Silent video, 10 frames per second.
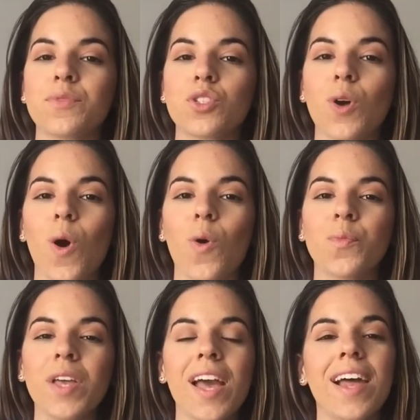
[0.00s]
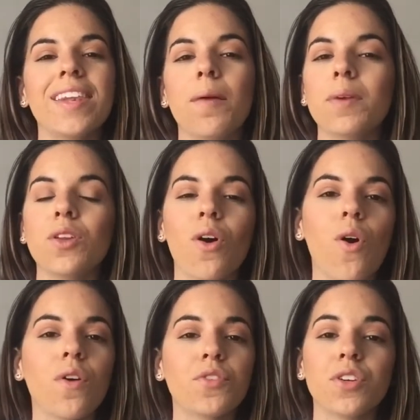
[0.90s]
So let me
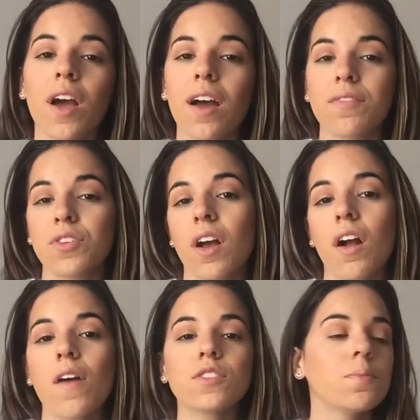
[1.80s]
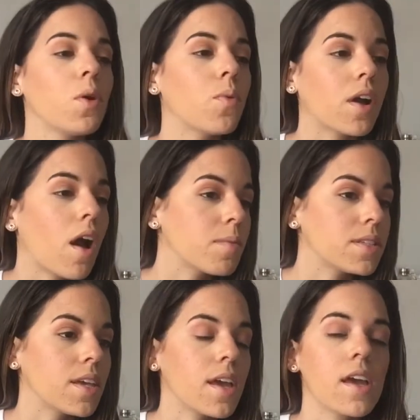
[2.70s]
know if you're not if you're not comfortable with
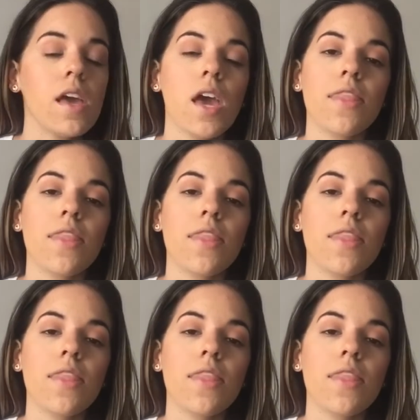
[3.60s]
commenting,